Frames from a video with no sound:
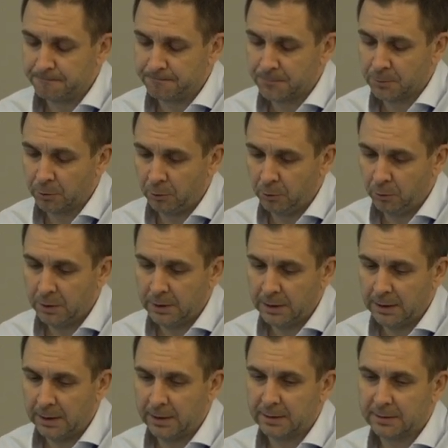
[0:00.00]
to look
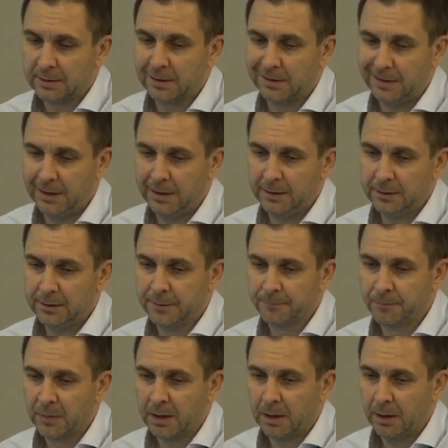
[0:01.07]
at land
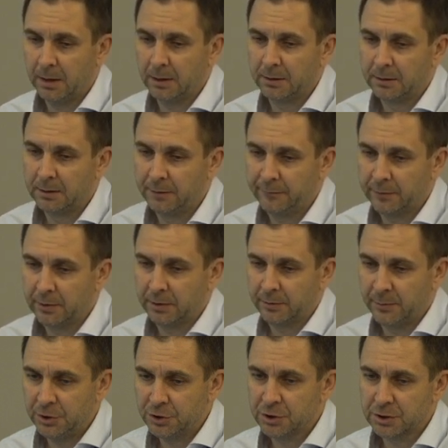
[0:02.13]
and different
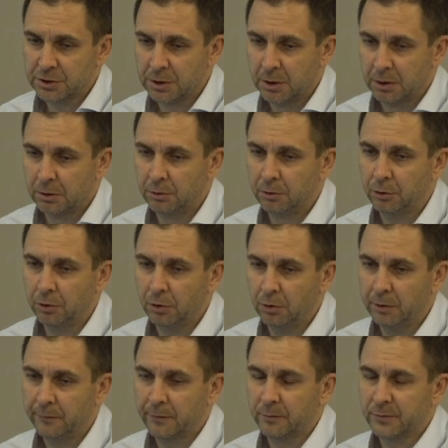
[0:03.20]
measures, not
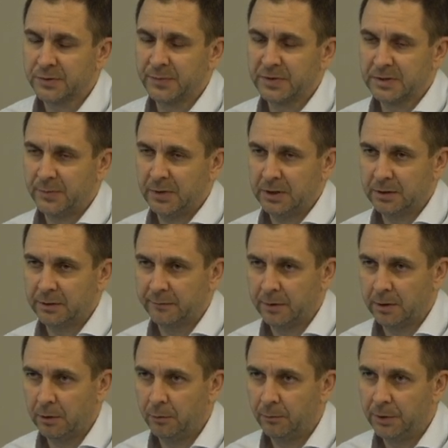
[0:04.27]
only from this perspective
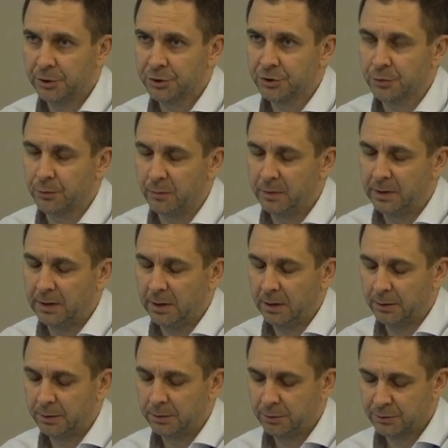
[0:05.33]
how much we are
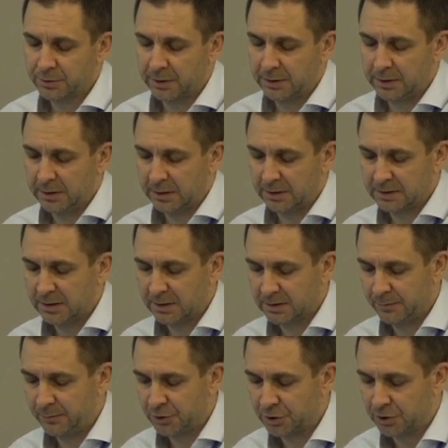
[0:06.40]
reducing greenhouse gas
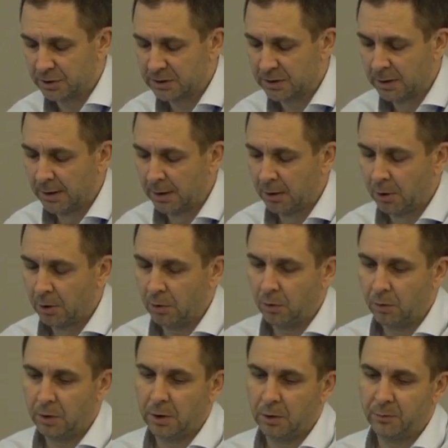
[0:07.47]
emissions
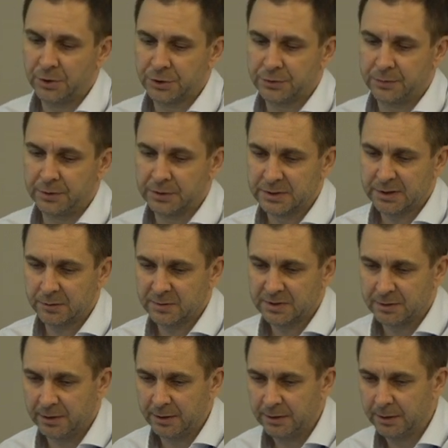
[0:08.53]
or how much we're
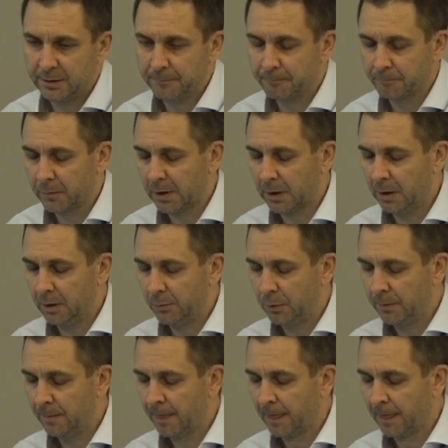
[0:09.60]
sequestrating carbon,